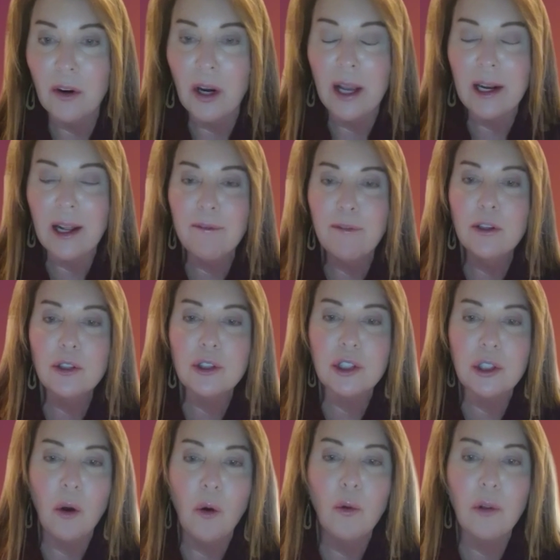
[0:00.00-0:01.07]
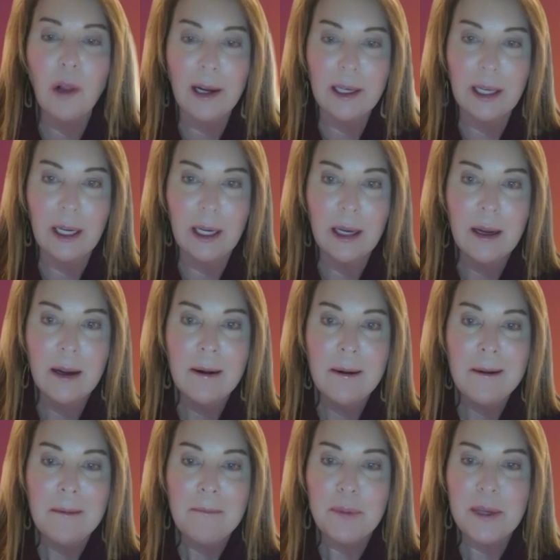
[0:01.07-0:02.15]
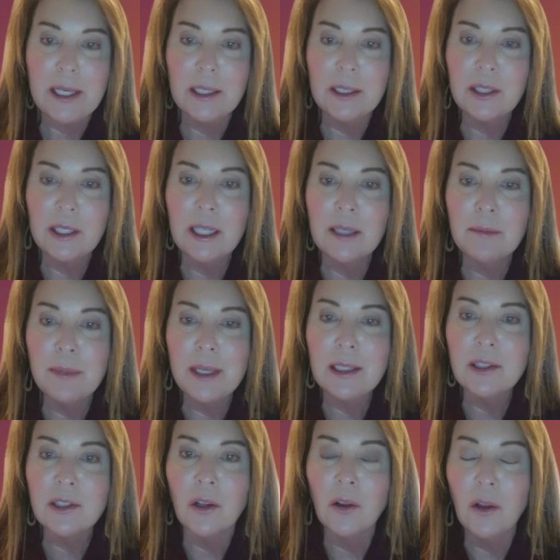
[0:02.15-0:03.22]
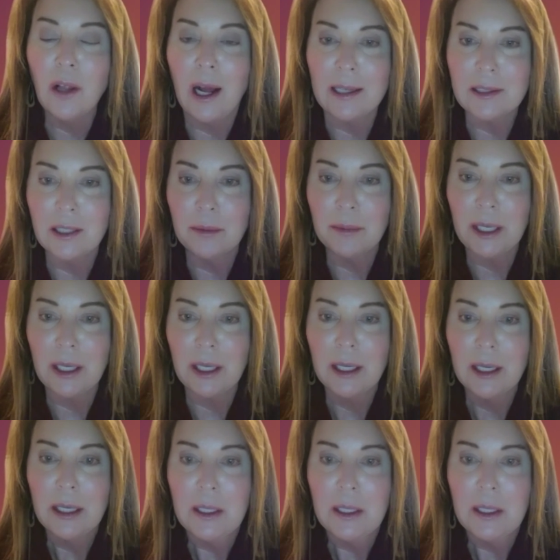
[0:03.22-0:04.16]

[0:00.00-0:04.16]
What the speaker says: And I feel so lucky because it means a lot to me